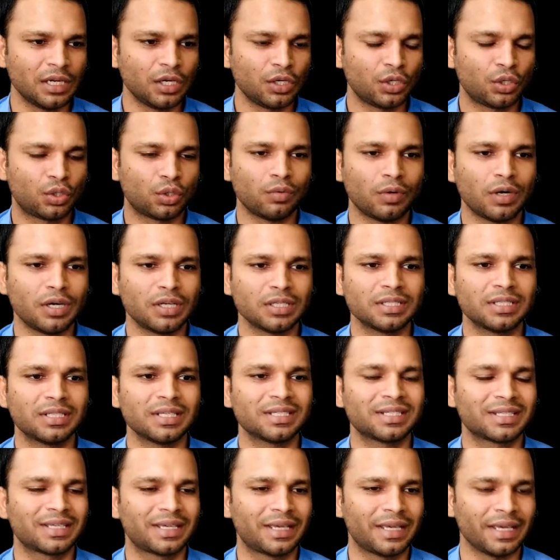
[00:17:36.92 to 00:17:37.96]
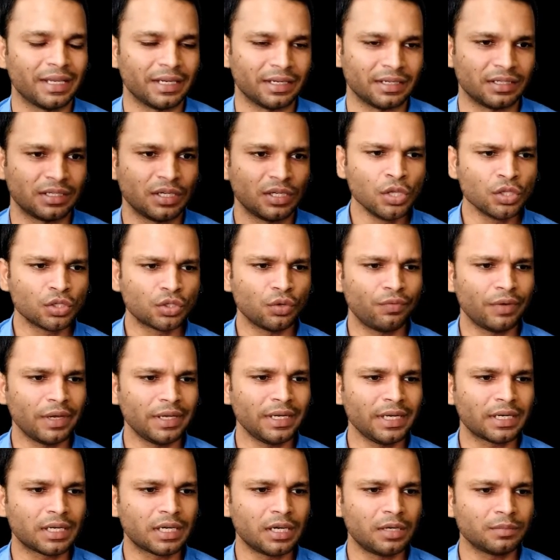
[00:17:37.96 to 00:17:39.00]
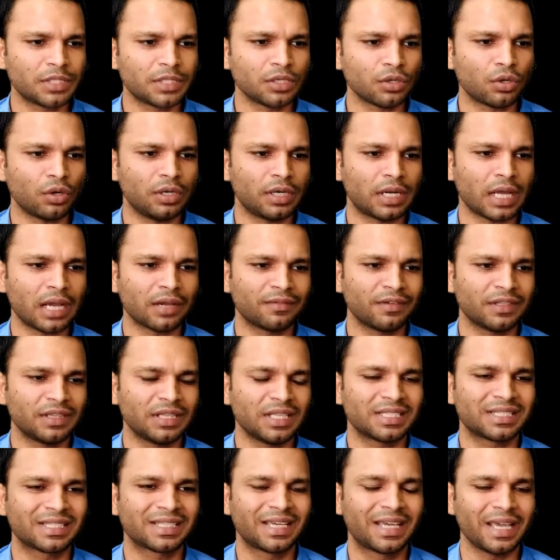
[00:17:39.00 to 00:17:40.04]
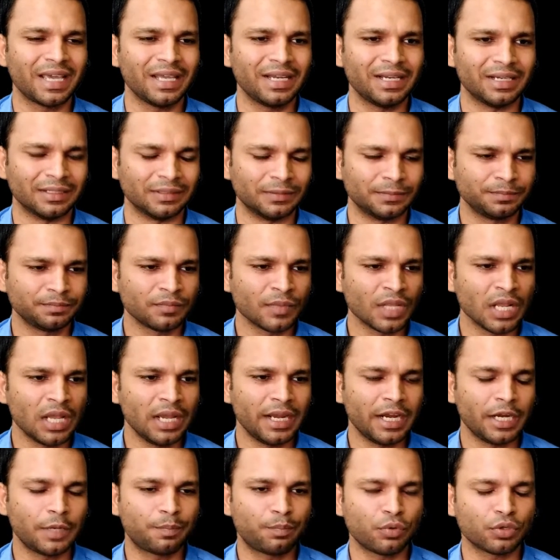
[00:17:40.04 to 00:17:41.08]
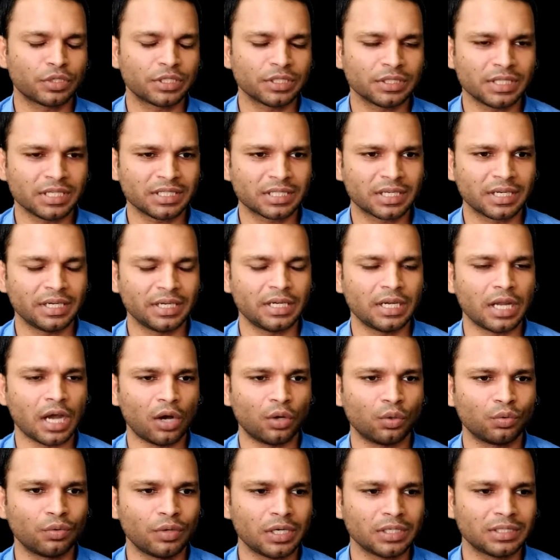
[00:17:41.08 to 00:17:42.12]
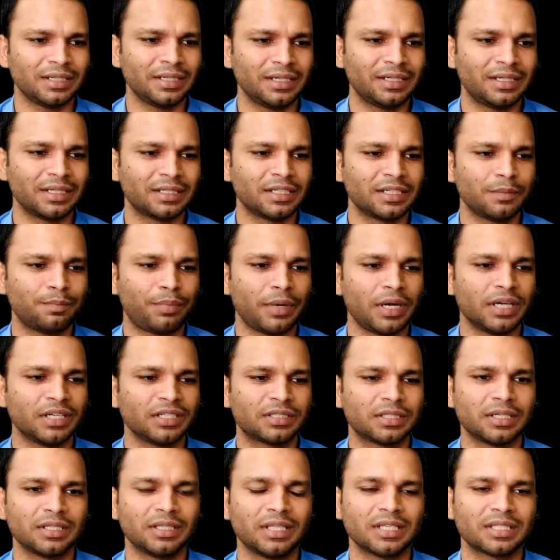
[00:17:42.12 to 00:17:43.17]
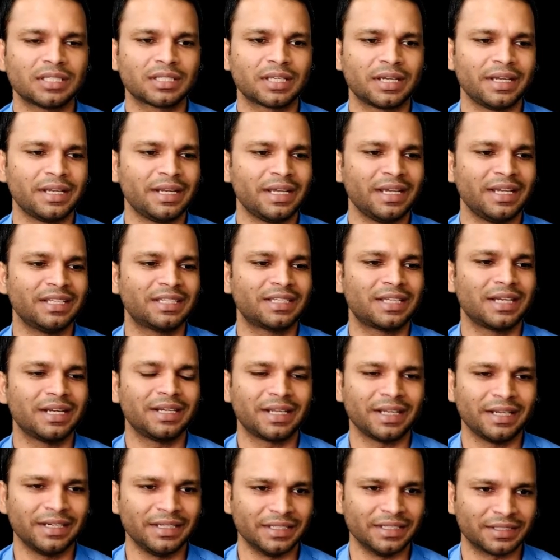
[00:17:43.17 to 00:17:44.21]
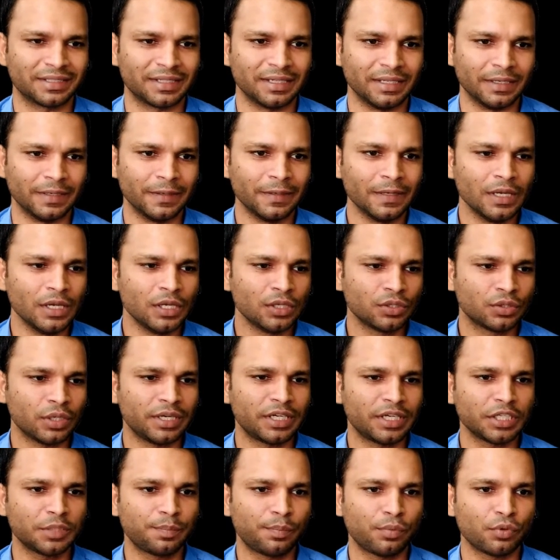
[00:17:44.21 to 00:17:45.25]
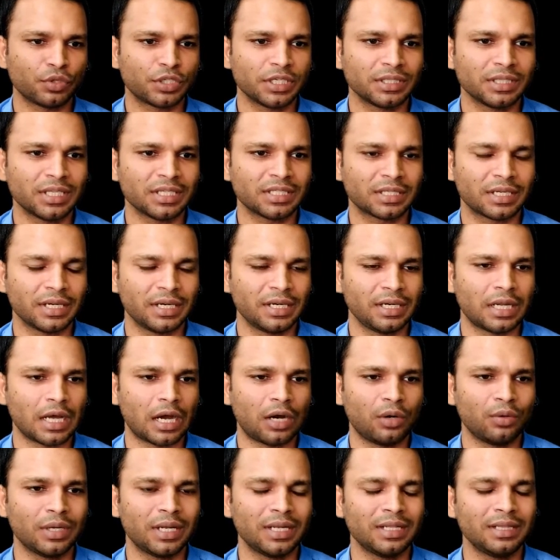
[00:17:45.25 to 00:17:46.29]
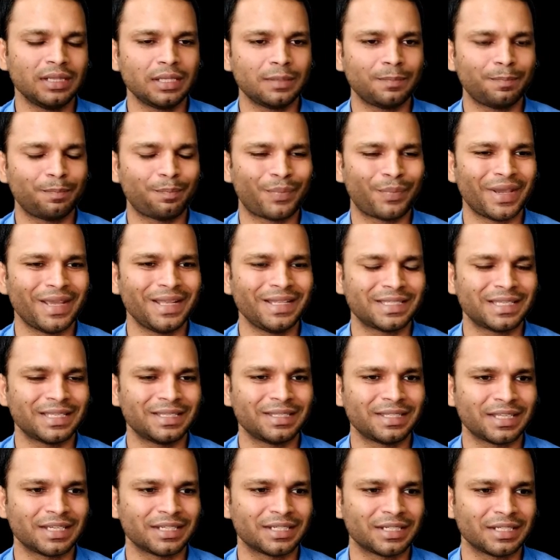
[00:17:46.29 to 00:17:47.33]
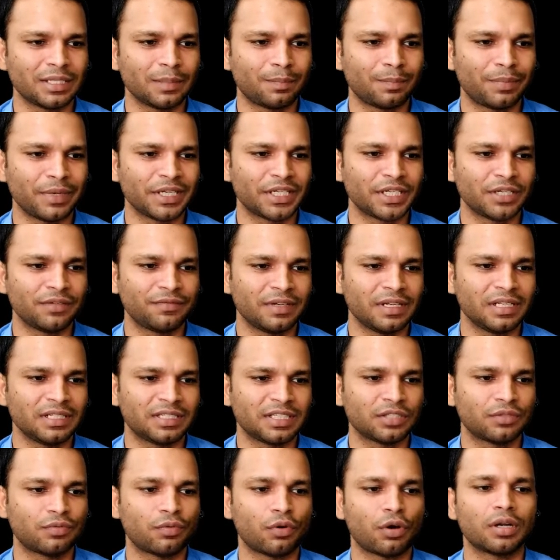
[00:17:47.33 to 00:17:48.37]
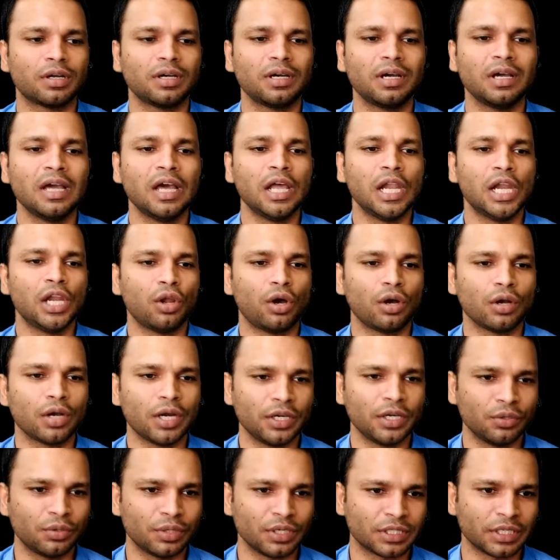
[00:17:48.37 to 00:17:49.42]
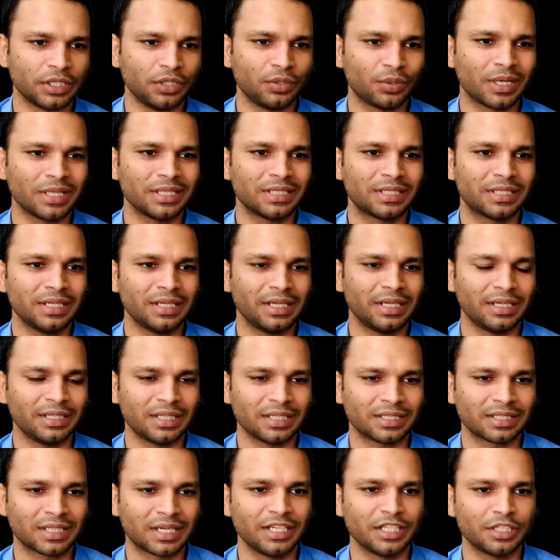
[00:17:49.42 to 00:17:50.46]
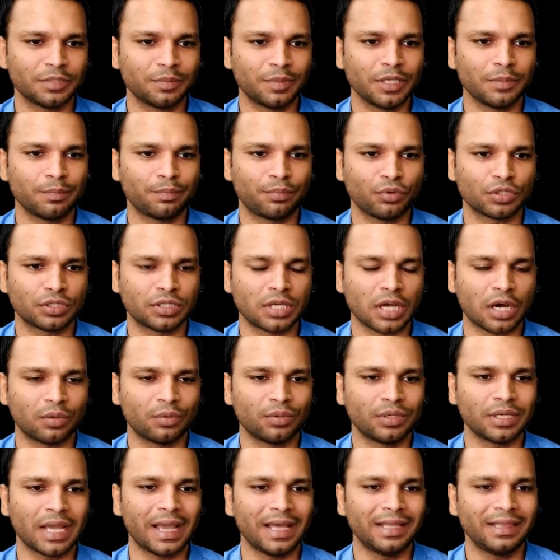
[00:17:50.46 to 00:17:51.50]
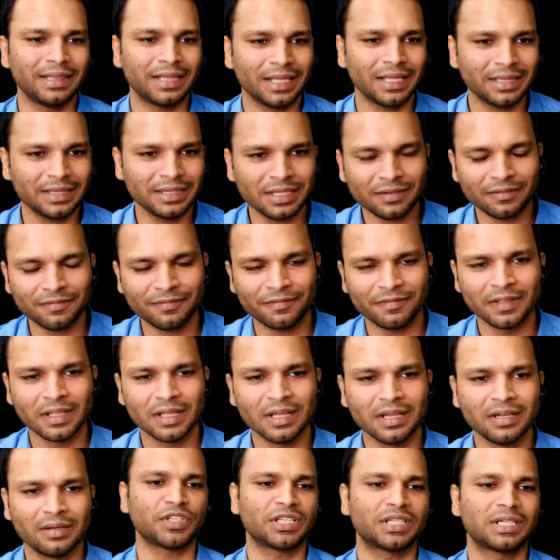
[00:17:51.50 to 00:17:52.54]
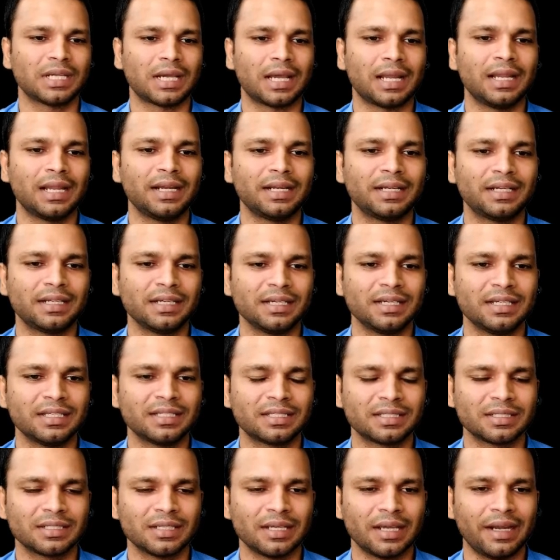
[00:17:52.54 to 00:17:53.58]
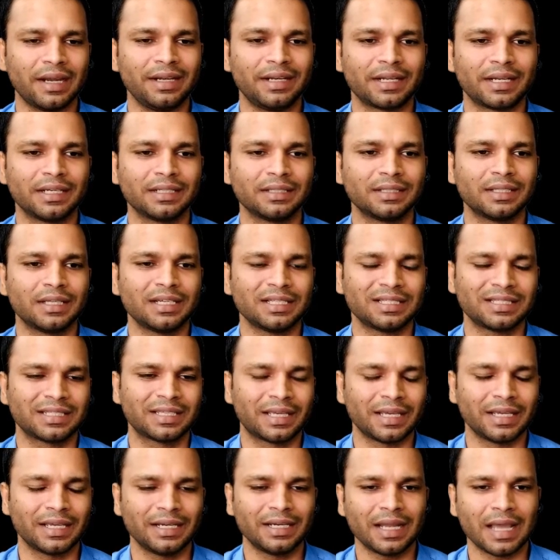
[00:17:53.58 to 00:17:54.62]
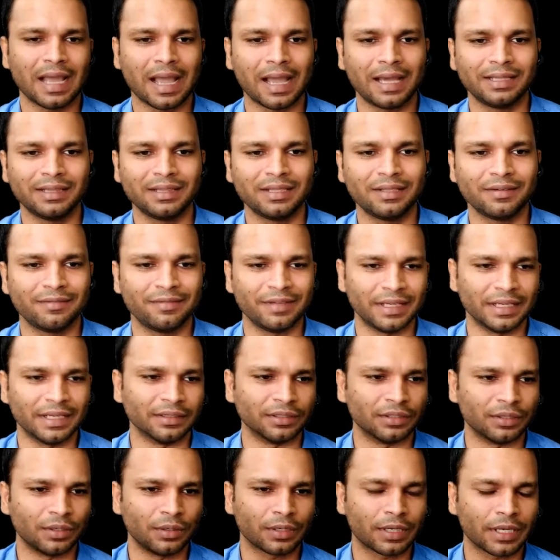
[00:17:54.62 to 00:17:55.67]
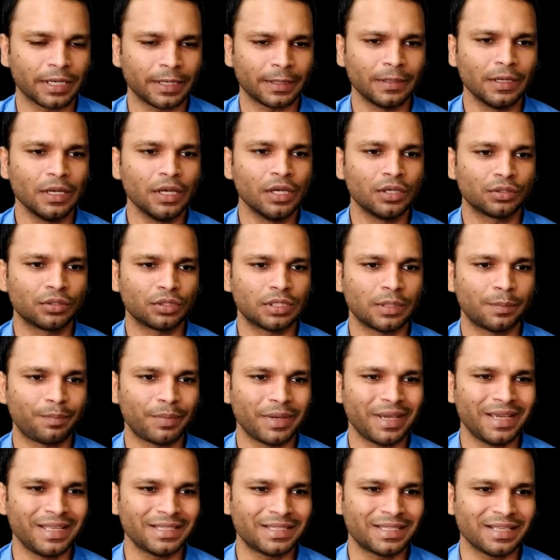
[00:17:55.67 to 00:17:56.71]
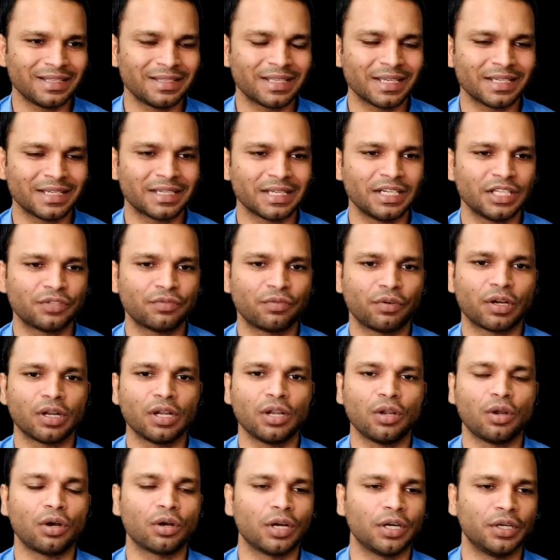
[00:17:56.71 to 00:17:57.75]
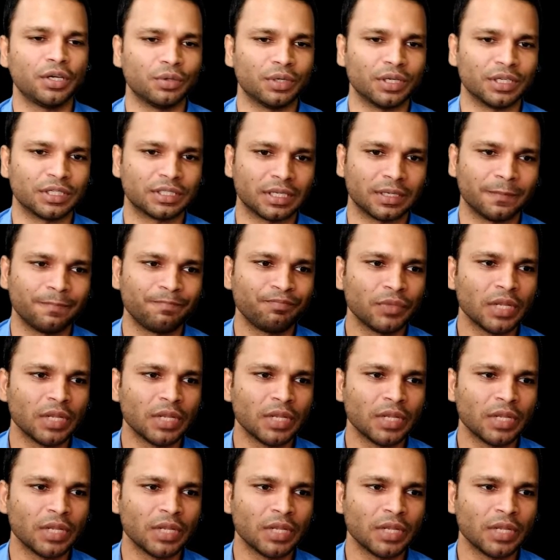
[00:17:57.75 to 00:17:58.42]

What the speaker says: towards the skin. So when it comes in contact with the skin, it pushes the skin downwards. It doesn't puncture the skin instantaneously. So it is pushing the skin down, and the pain sensation the patient feels is for a longer duration. You can see the skin is being pushed downward and then the stylet is entering the skin and the vein. Okay, so the pain sensation is for a longer duration.